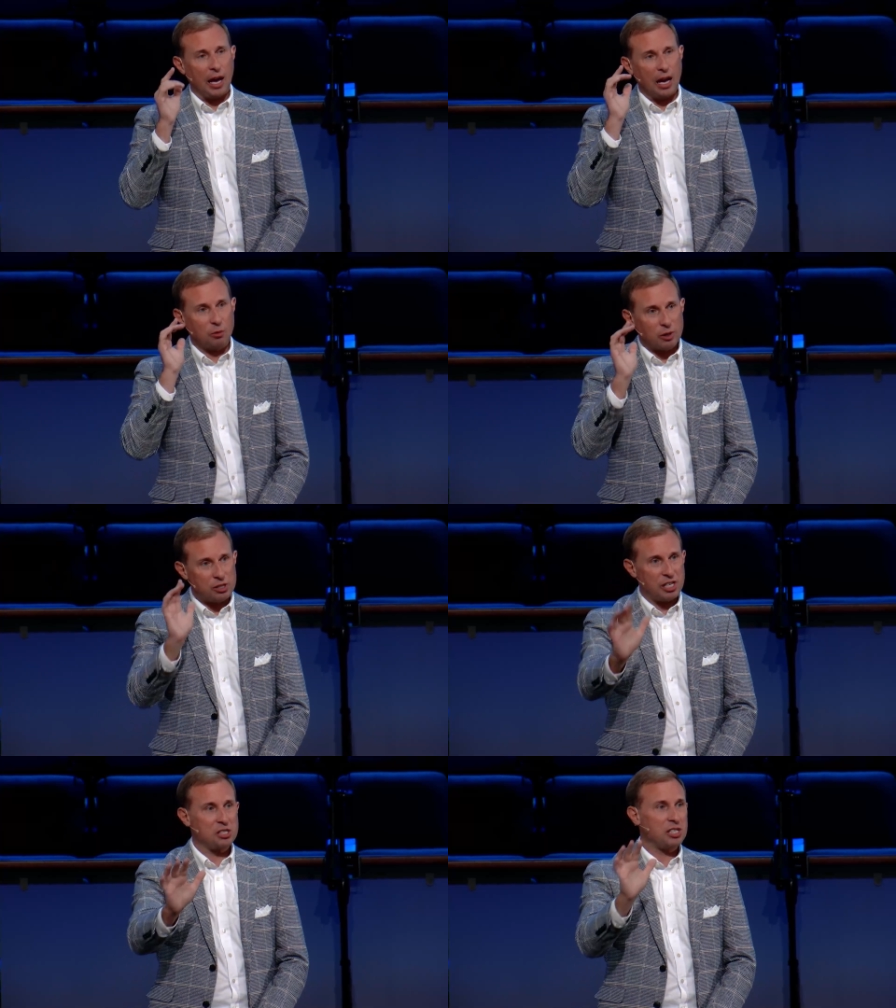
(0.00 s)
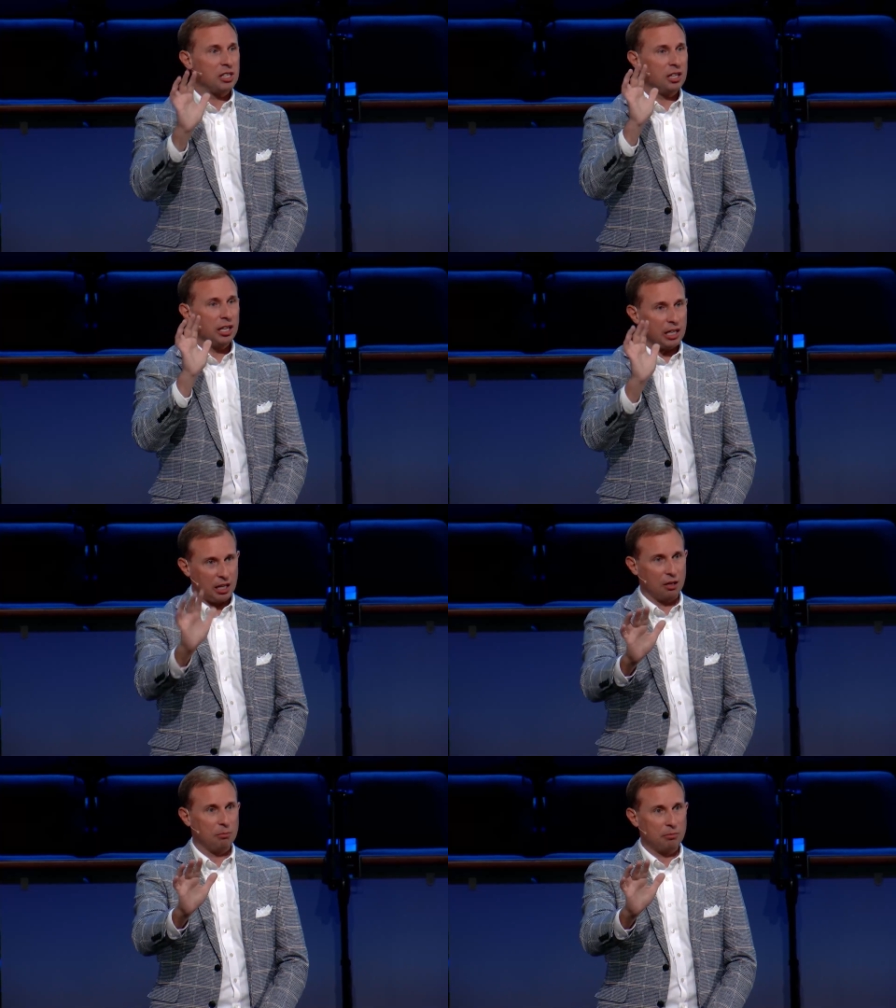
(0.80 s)
and resisted
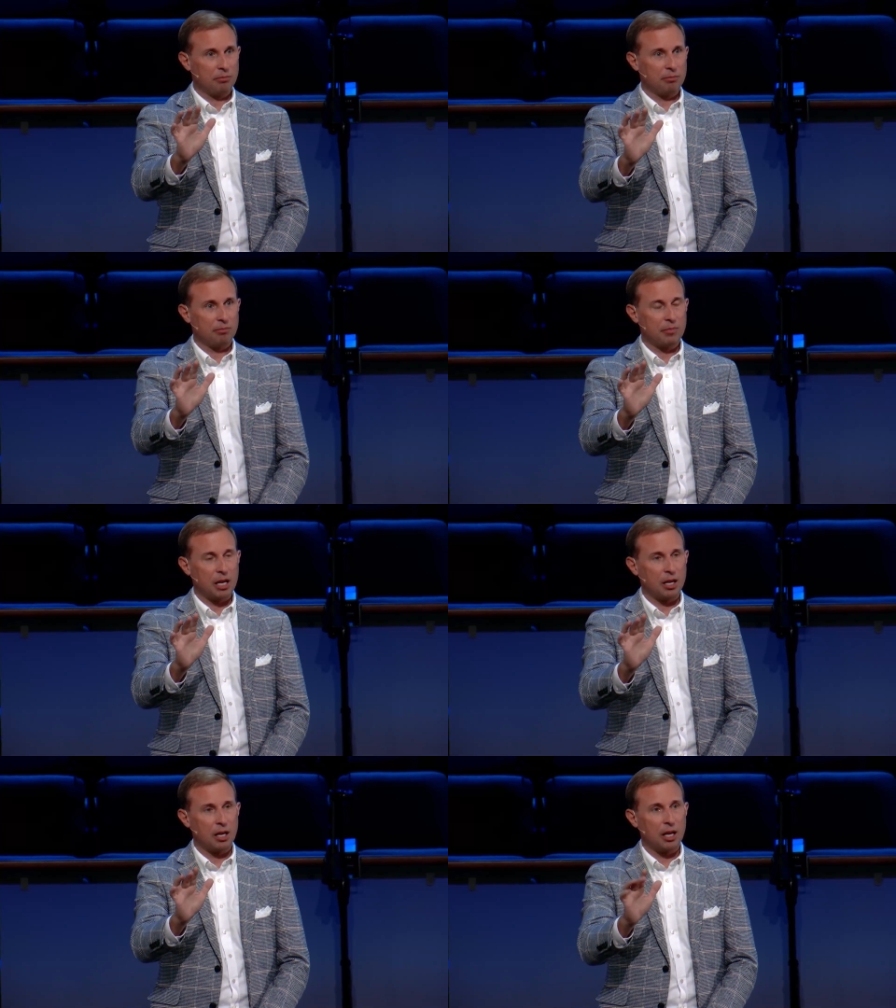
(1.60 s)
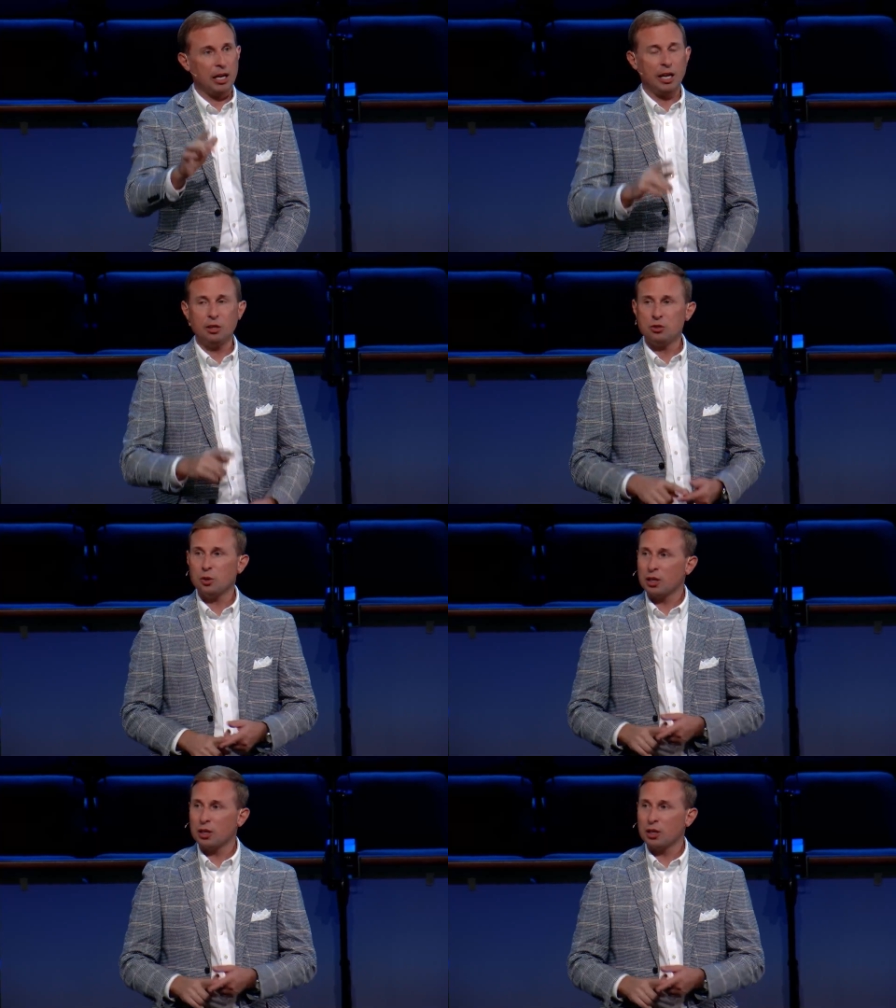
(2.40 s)
him into